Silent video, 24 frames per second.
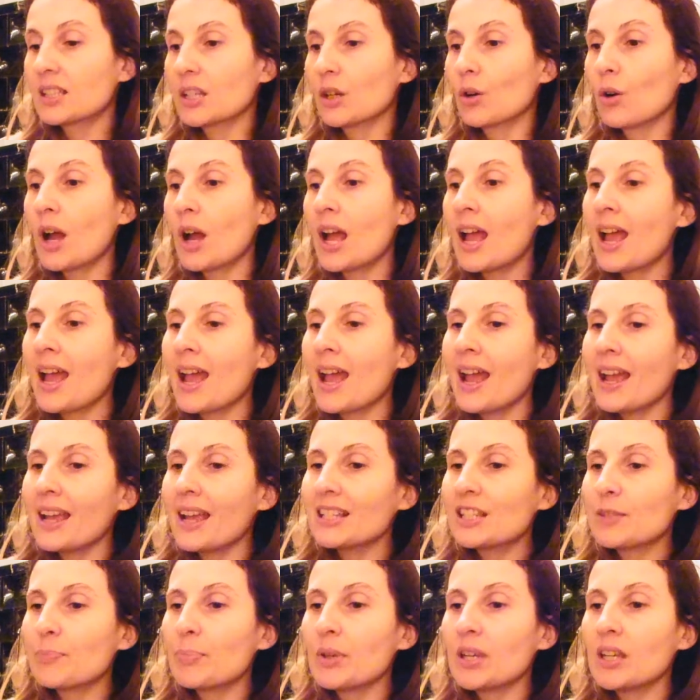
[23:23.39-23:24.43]
So
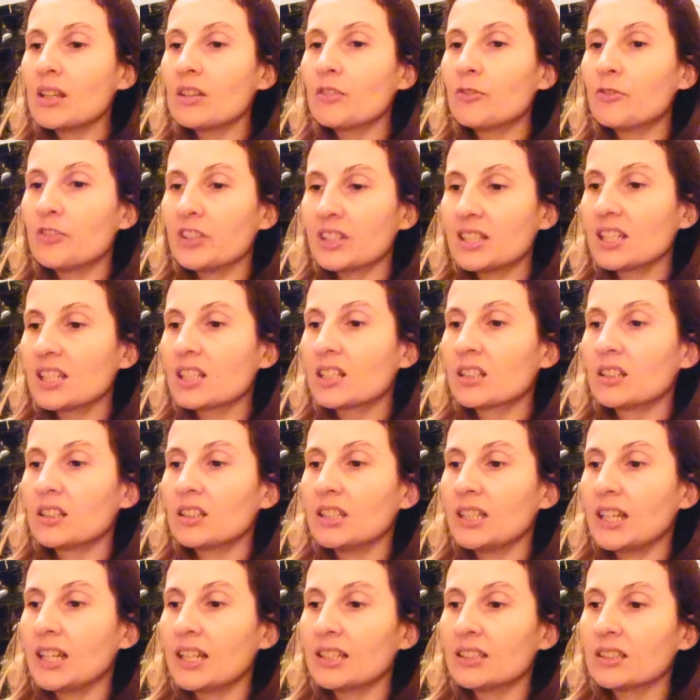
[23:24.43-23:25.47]
it's been
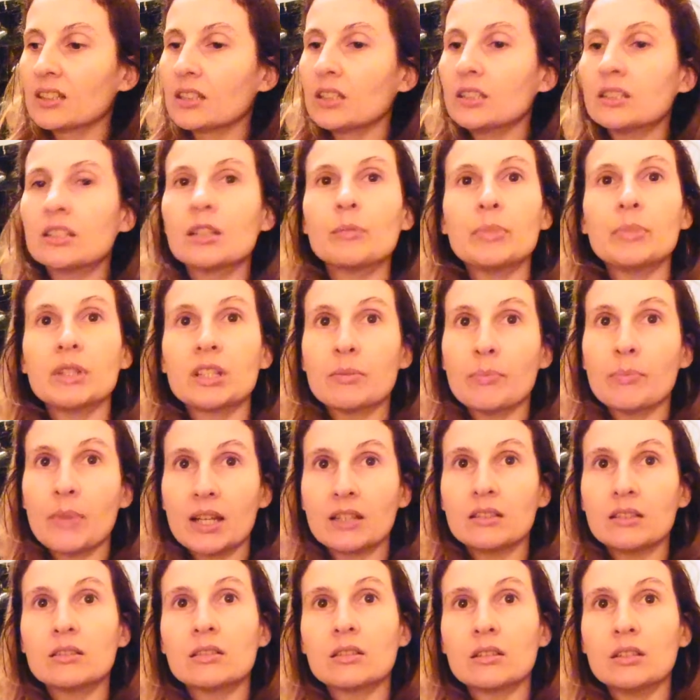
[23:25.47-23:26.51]
physically and a little bit
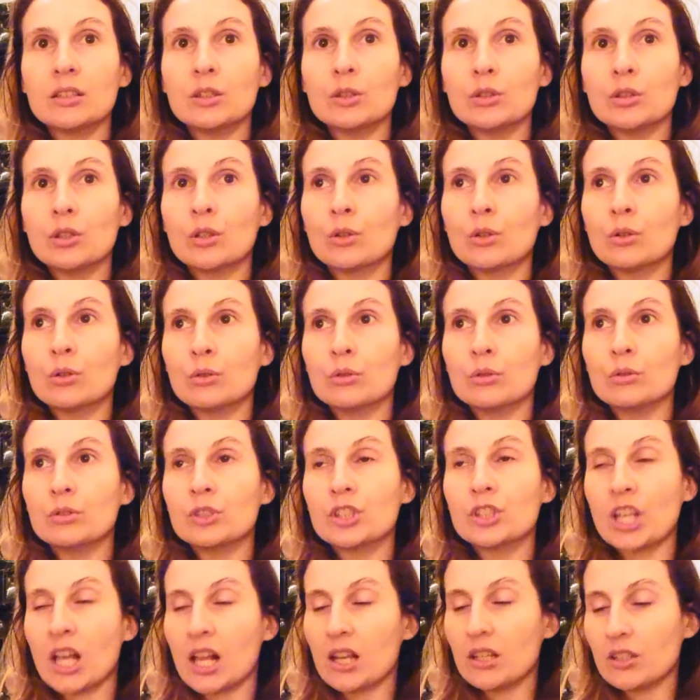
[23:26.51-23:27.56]
mentally, you know,
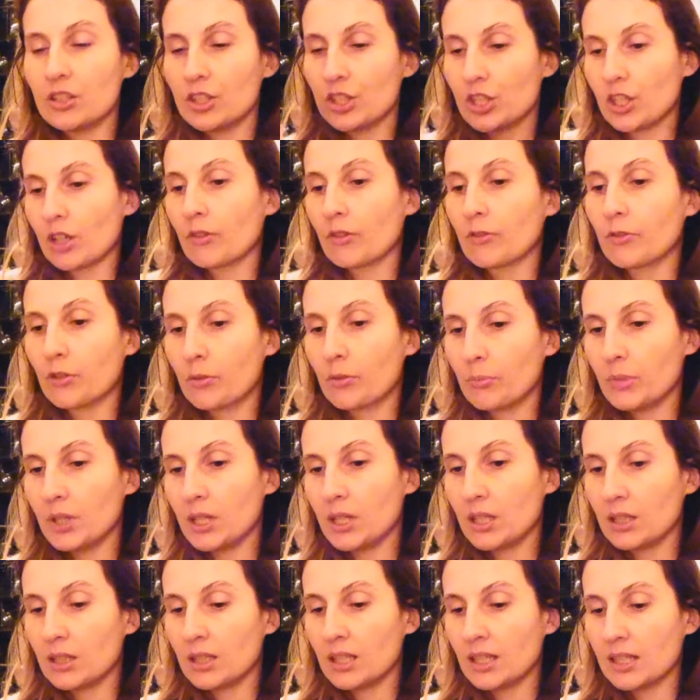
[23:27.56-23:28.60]
challenging for
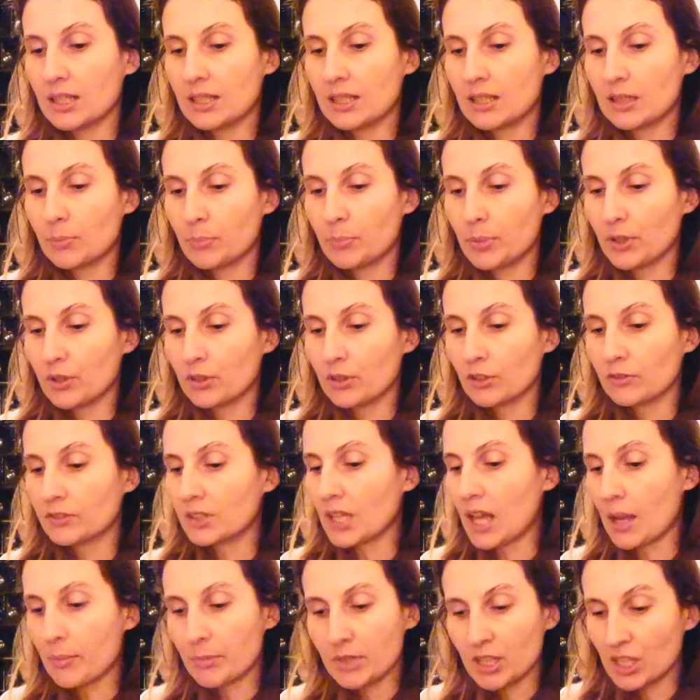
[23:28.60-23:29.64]
me in this period of
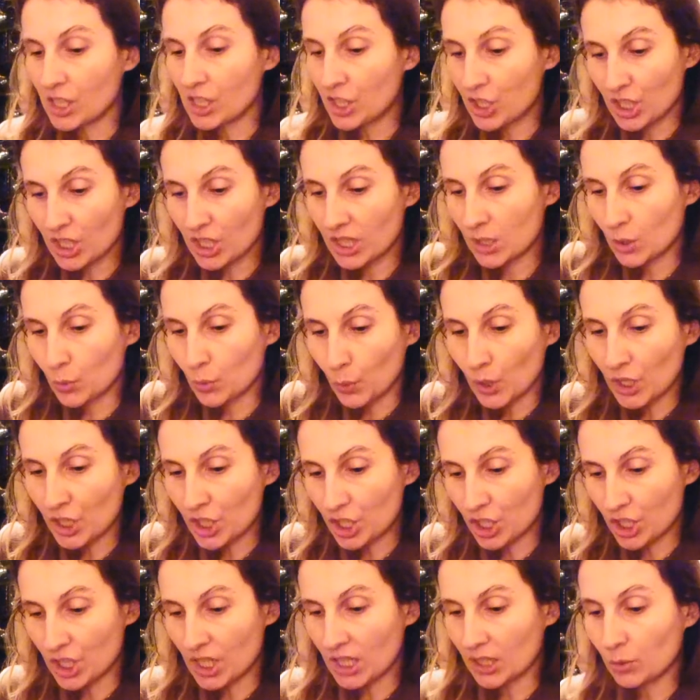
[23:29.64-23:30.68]
time, and I just
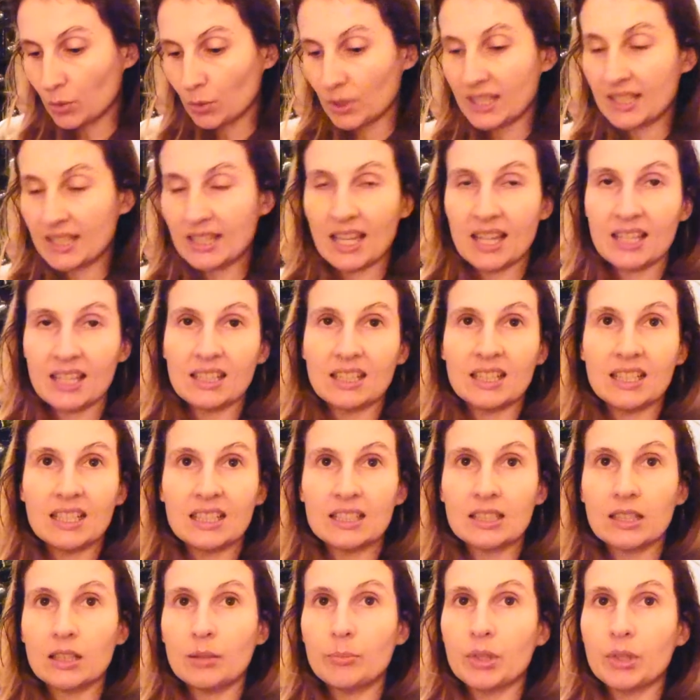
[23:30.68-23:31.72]
wish that we stayed in
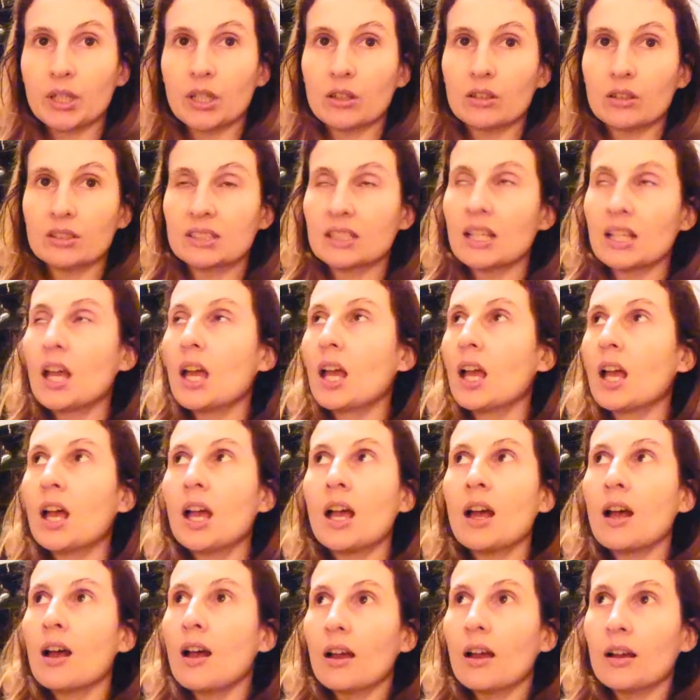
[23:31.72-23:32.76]
Italy because
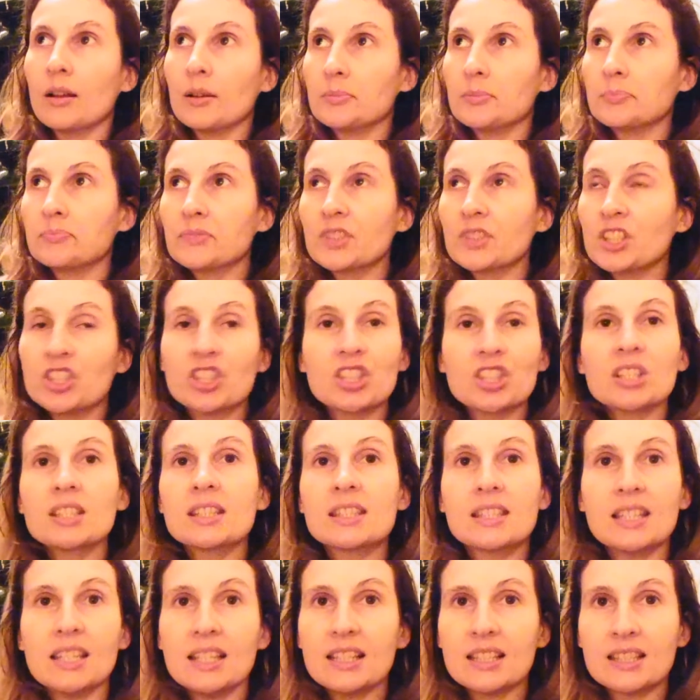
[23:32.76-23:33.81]
um, it's
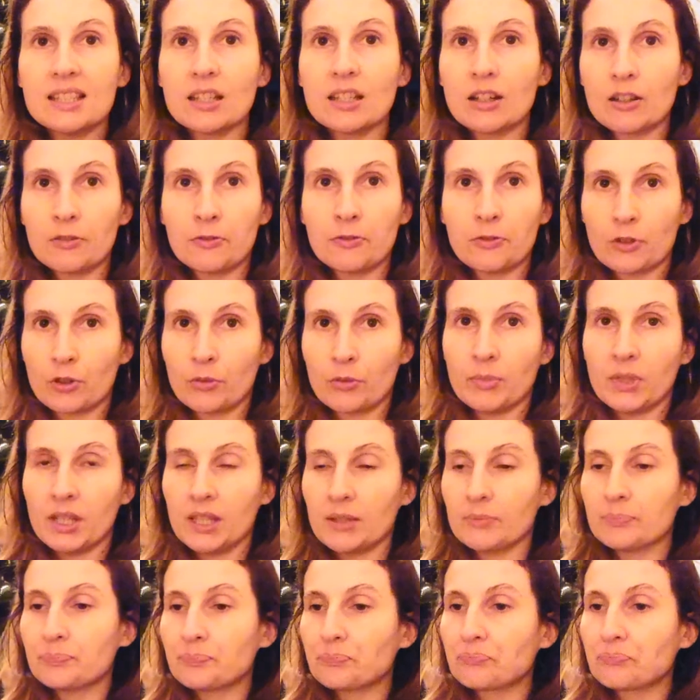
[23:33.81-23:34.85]
just easier for me.